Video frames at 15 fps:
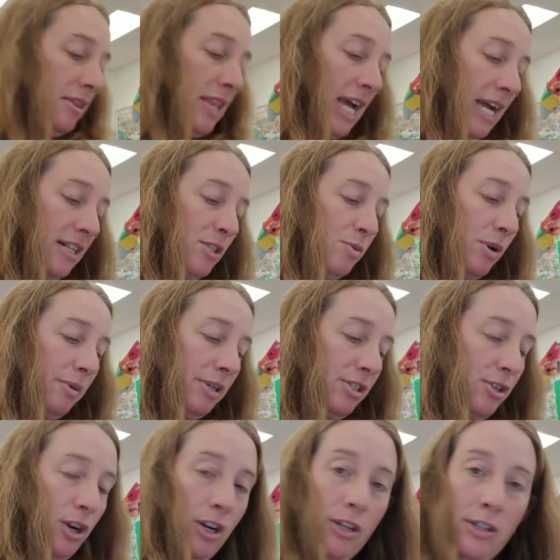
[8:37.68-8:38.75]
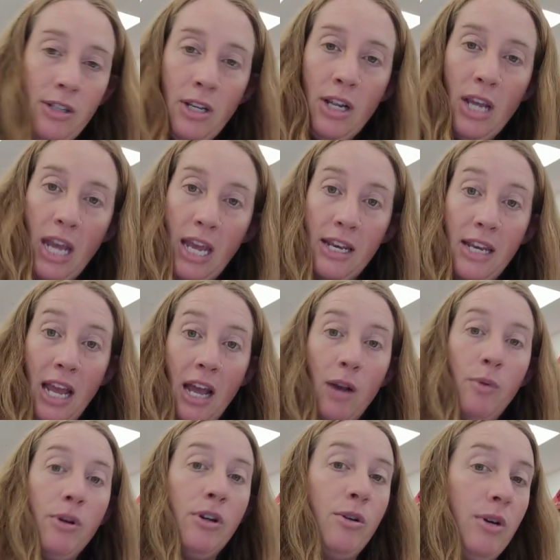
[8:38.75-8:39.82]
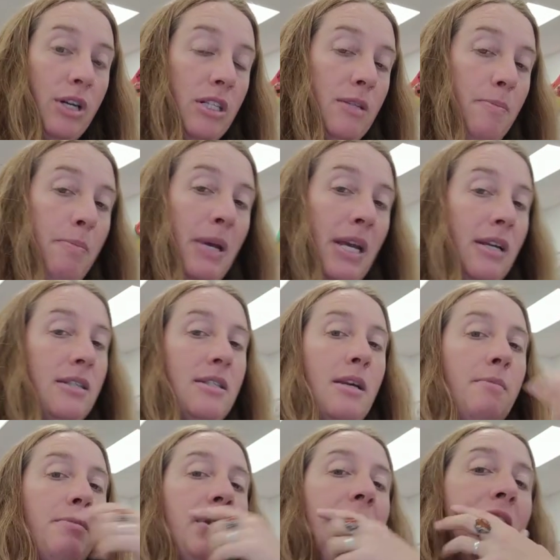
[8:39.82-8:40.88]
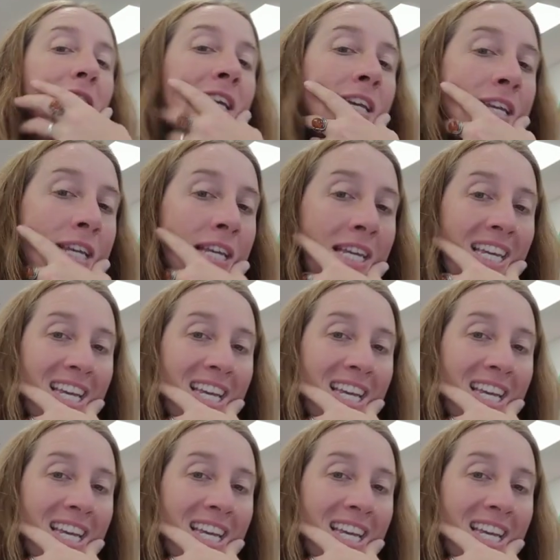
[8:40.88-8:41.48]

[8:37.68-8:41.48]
that's where we start. And now we're going to pick something